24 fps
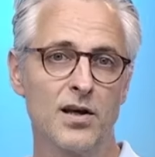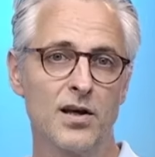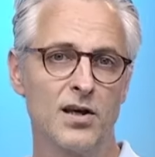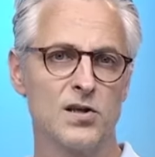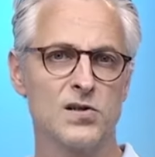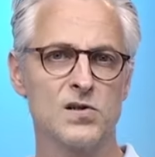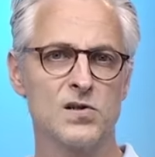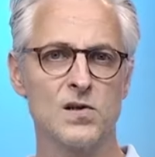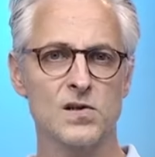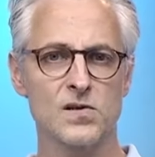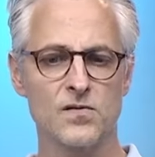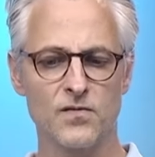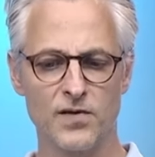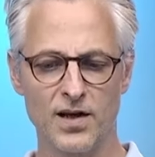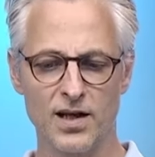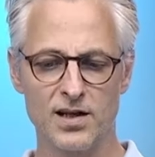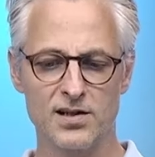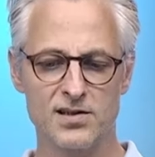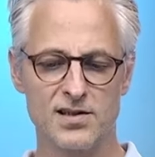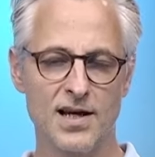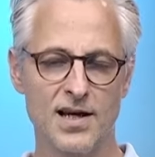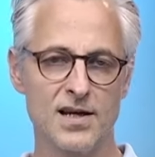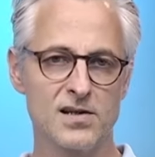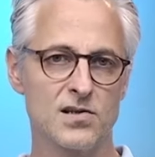is just
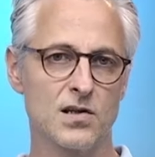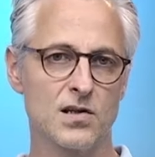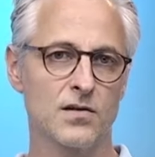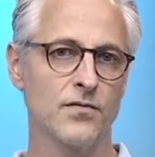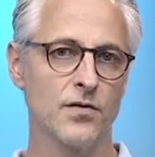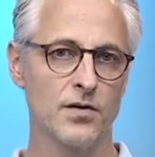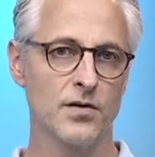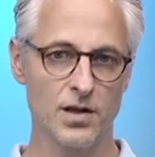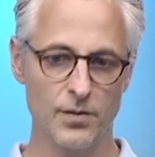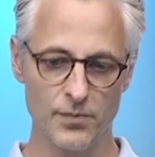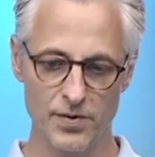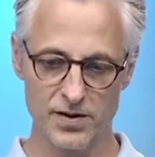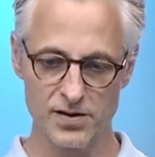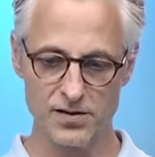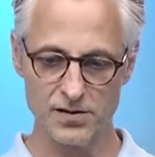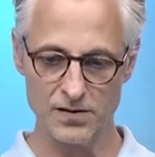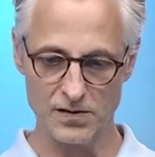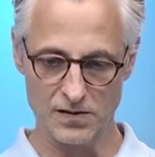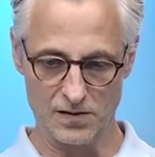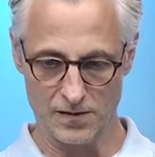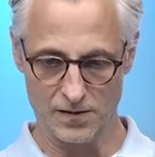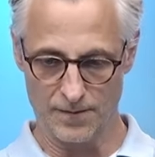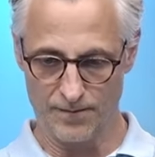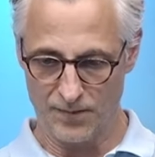fantastic for their
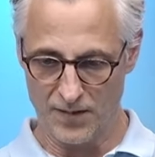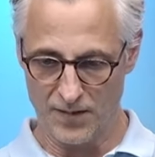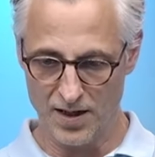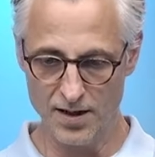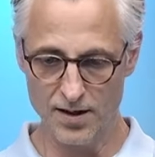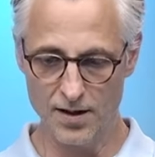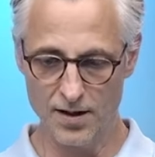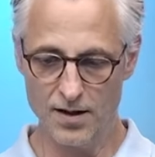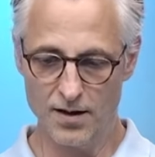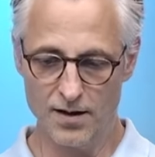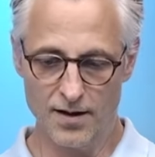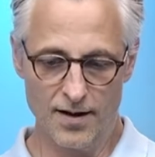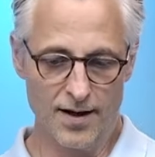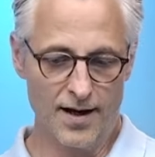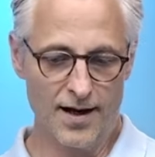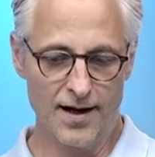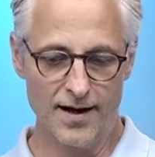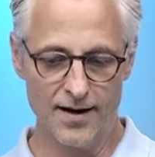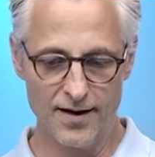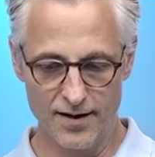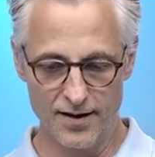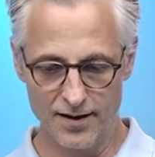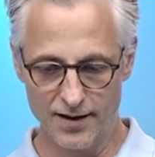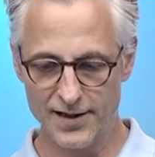business.
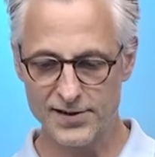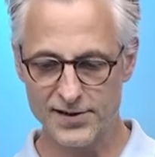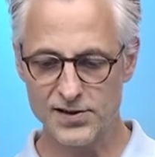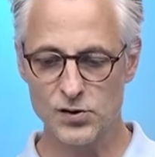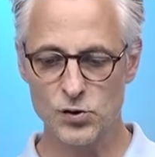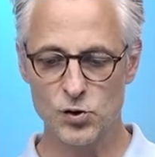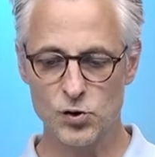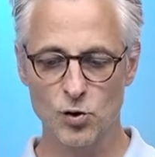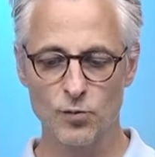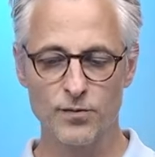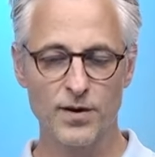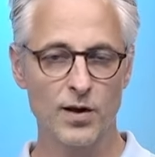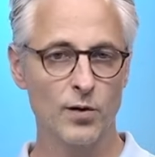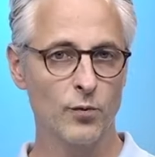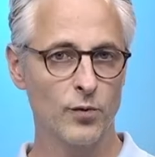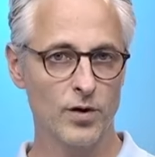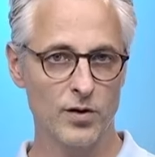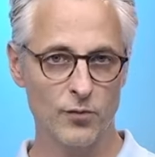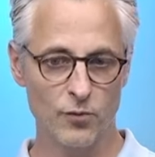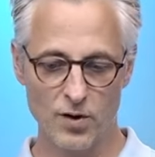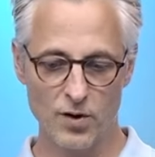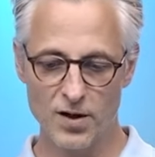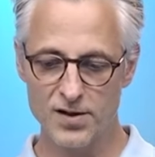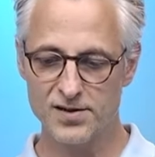Let's assume that we
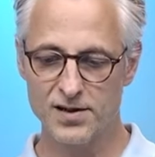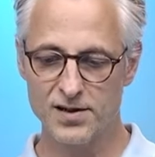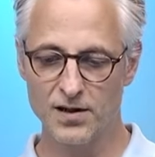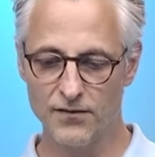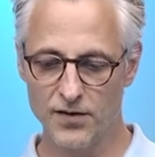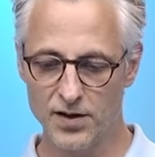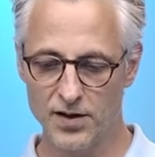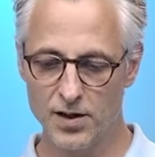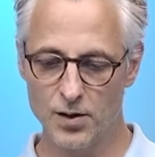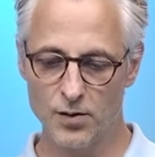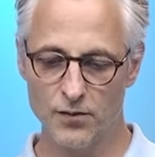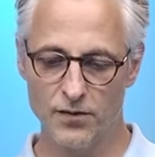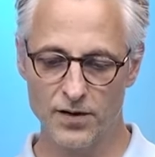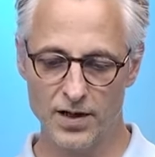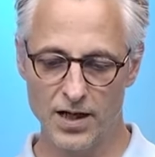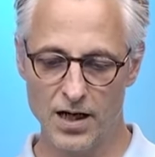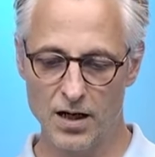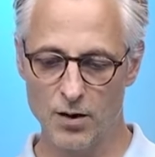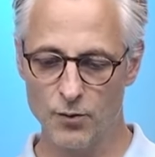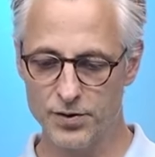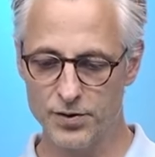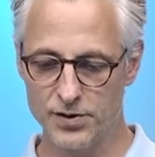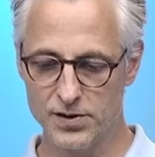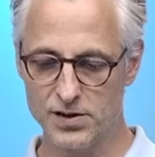watched that video for now.
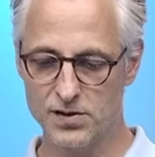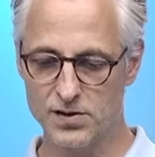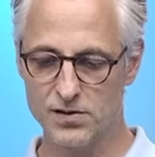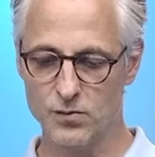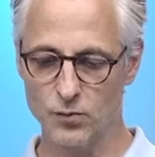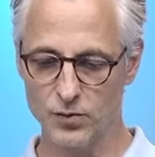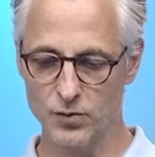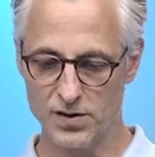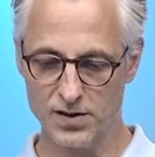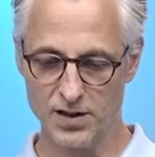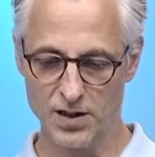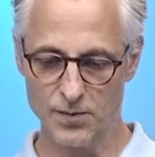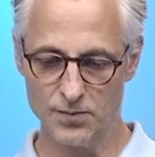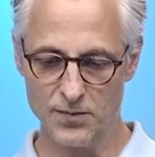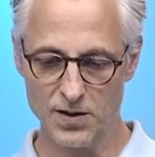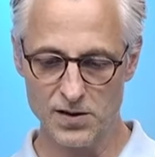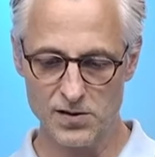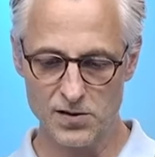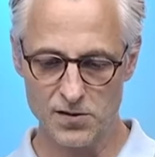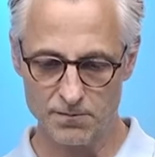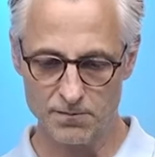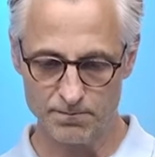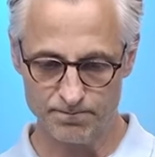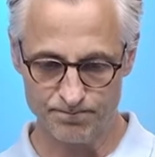We skip this.